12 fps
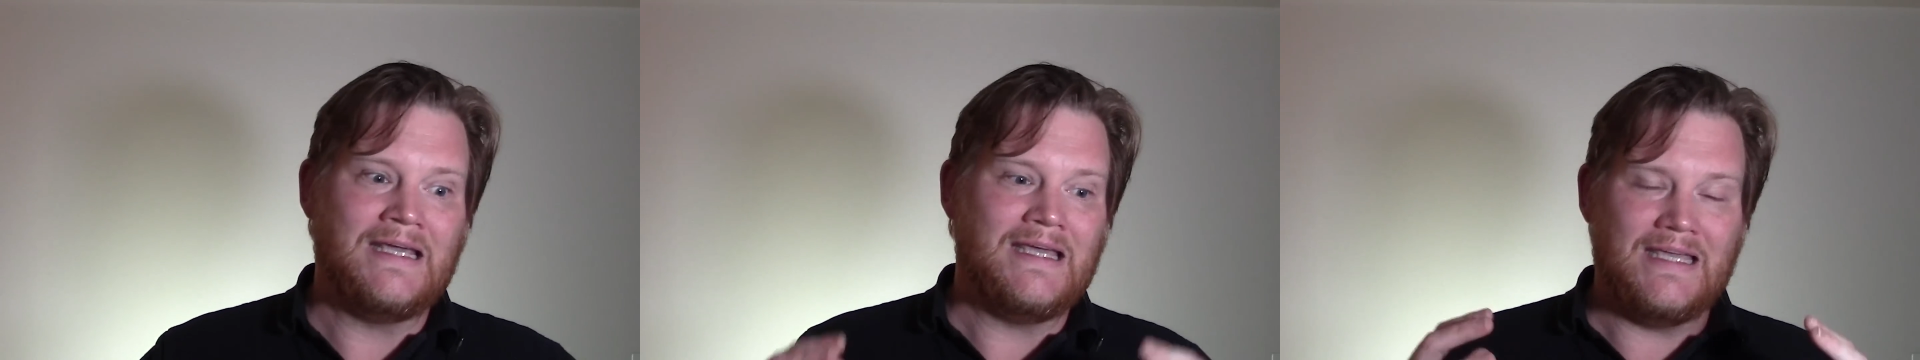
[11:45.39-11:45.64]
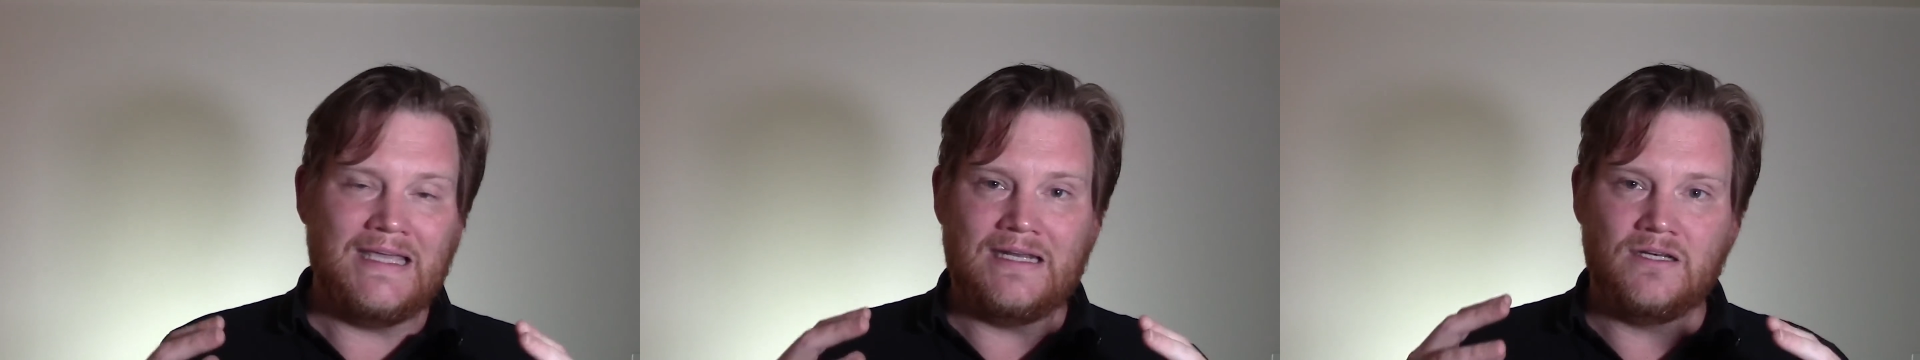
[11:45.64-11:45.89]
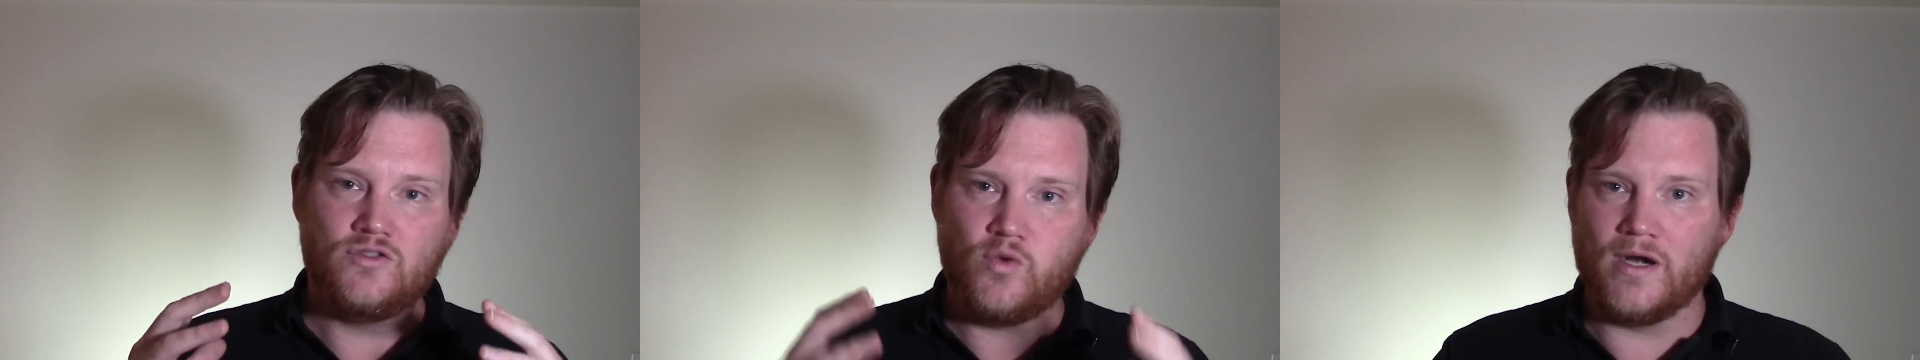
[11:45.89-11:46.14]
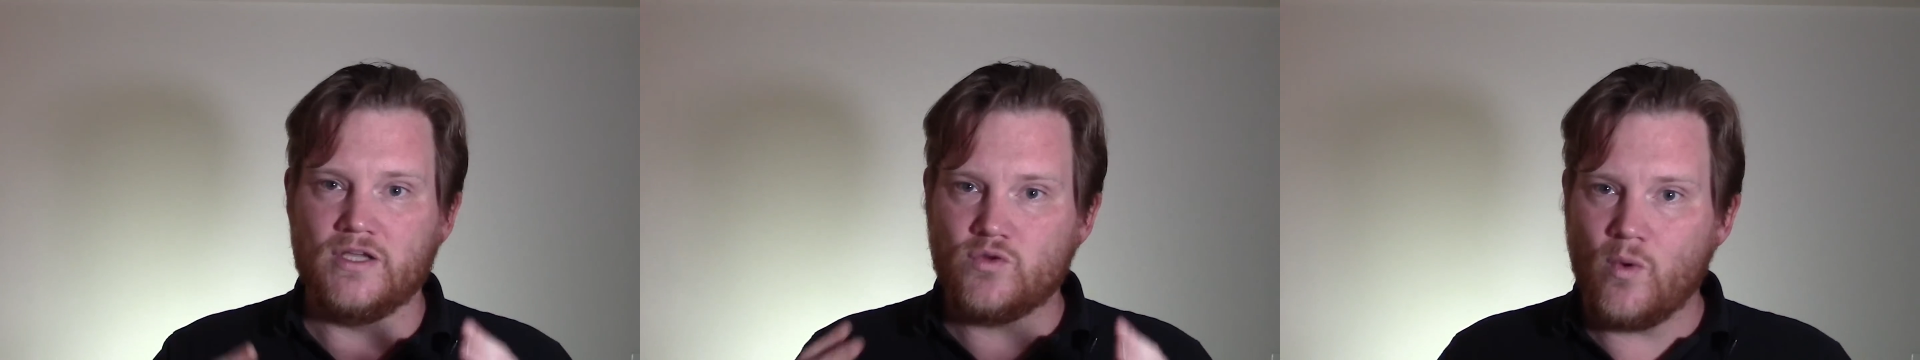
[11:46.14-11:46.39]
in
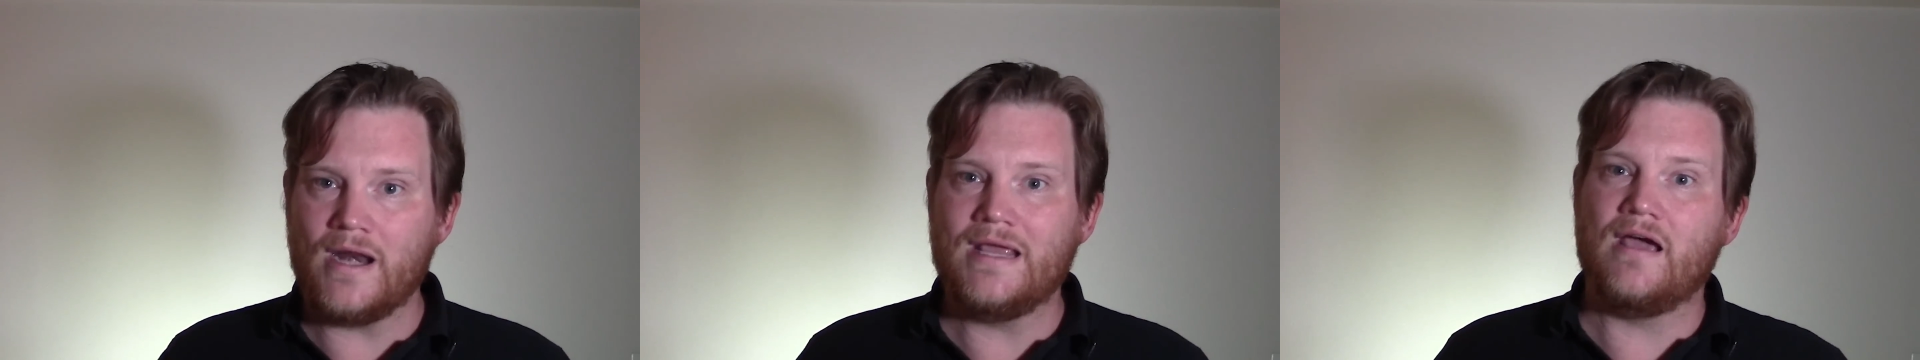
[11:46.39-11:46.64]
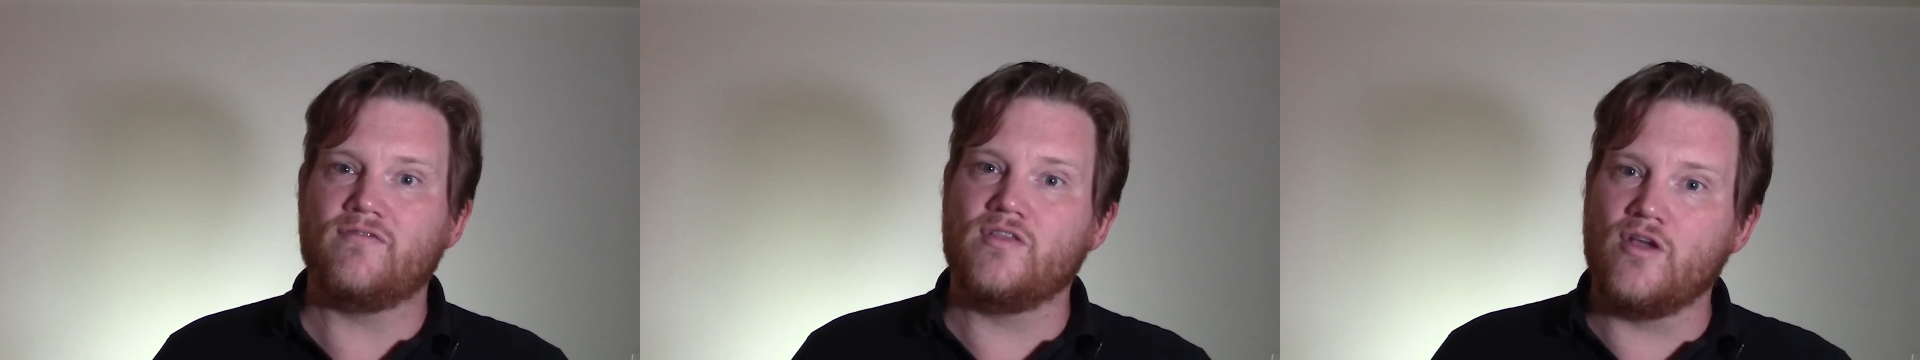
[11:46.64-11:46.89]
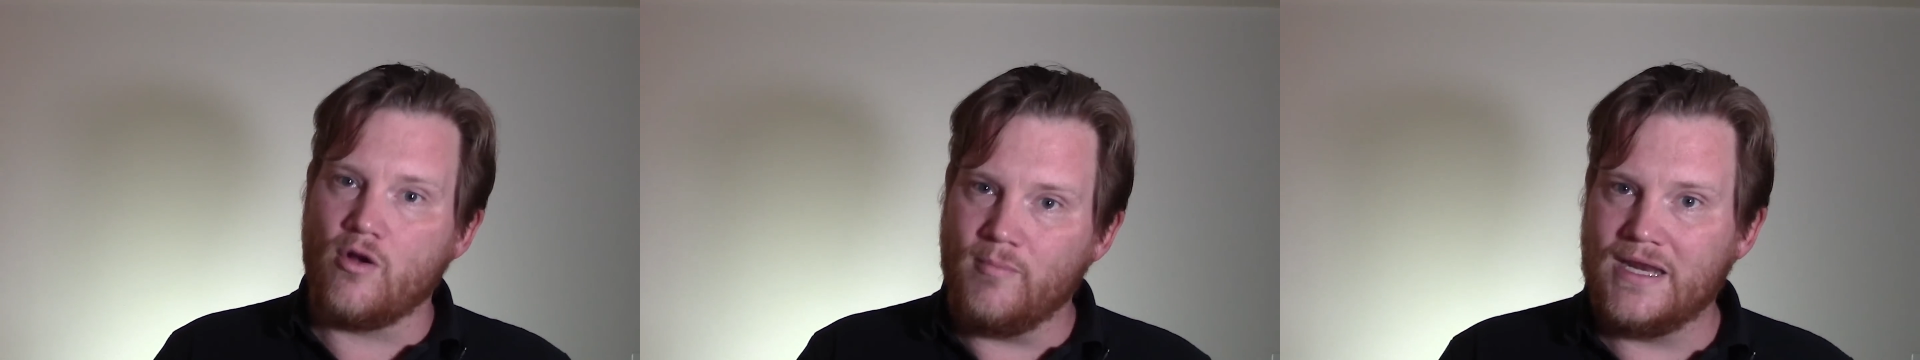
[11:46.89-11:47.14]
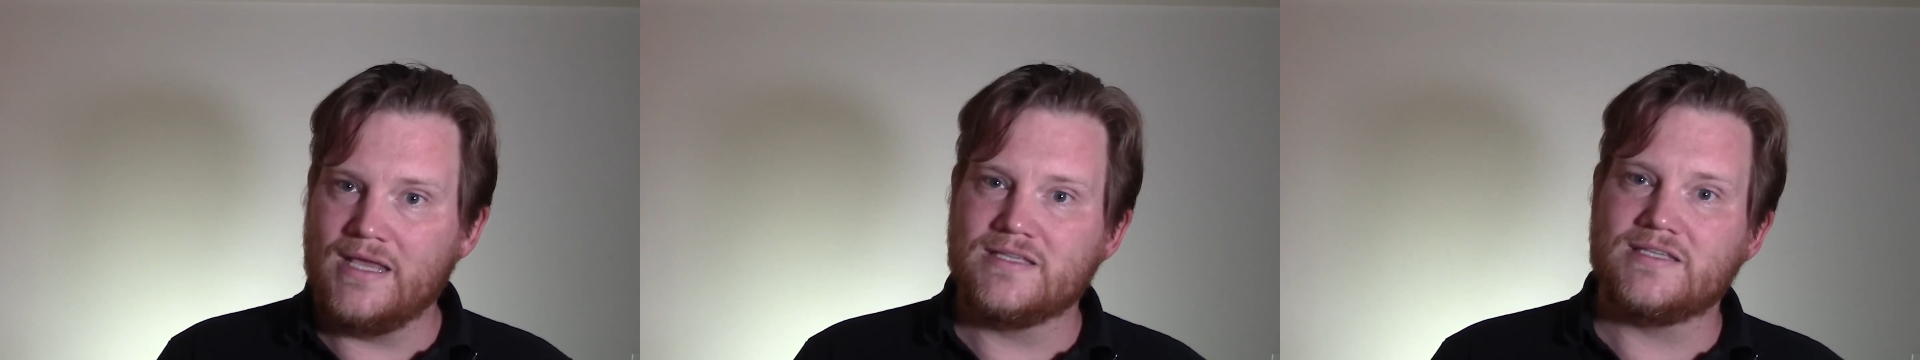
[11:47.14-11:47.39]
2020 after the
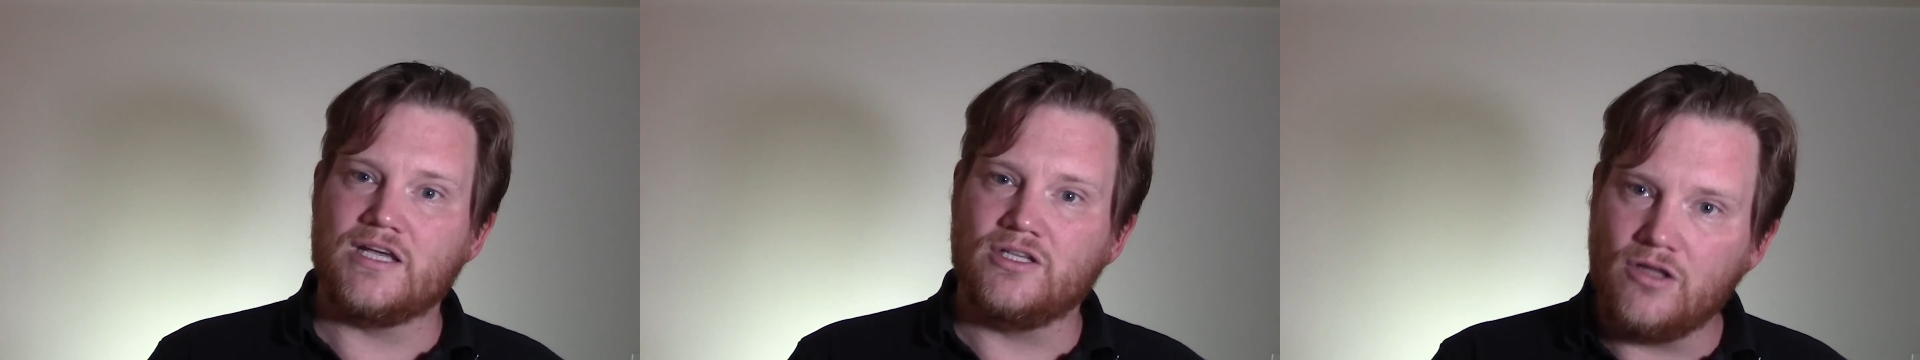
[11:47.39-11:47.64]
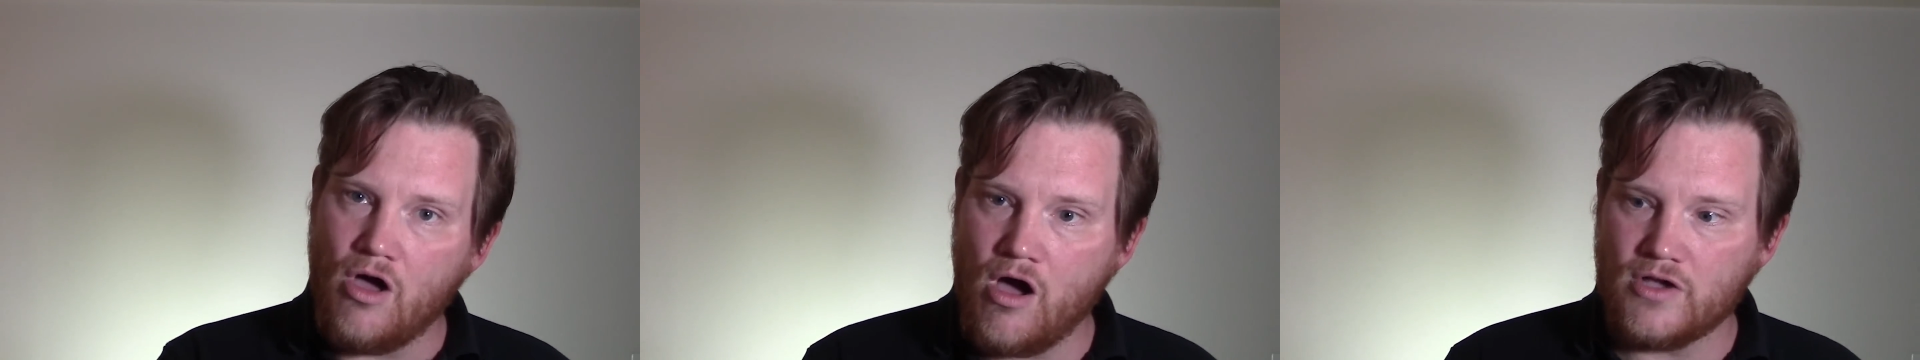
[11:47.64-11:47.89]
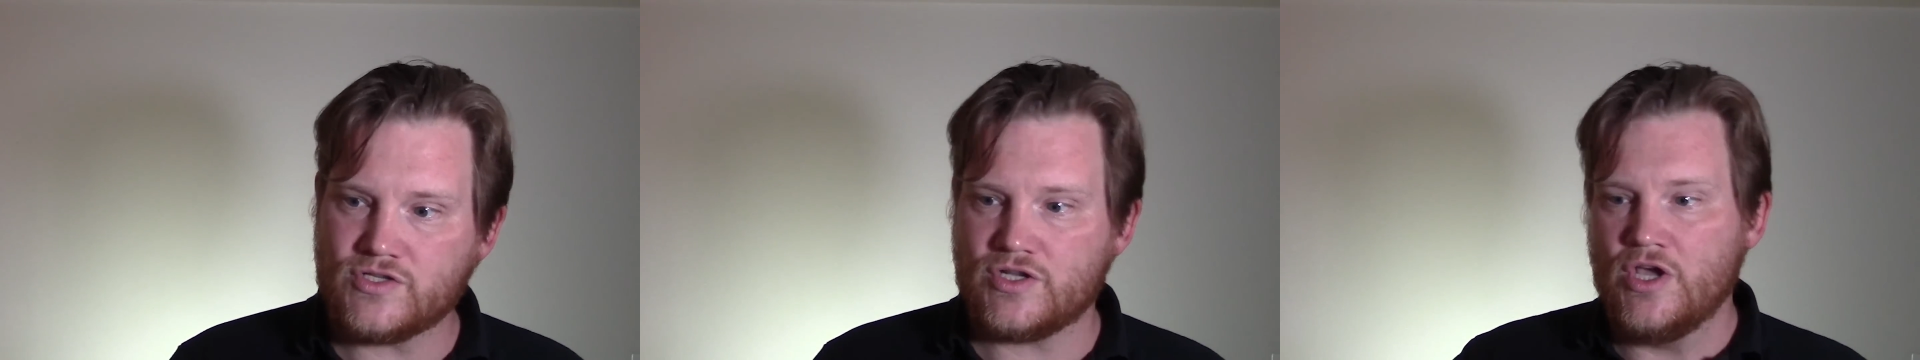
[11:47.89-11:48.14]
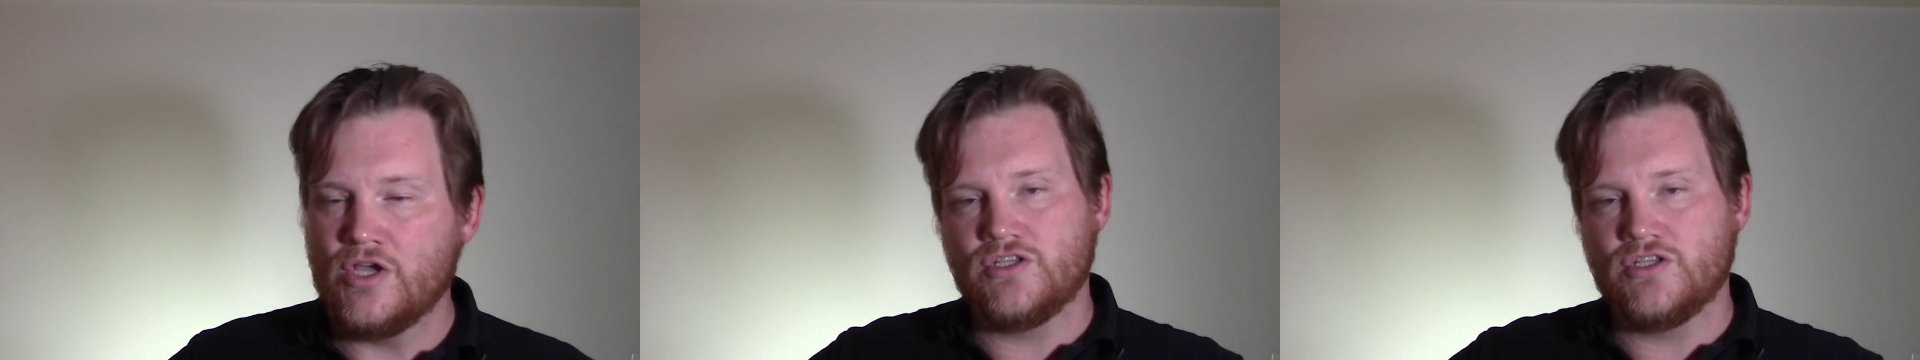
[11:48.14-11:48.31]
Armenians had lost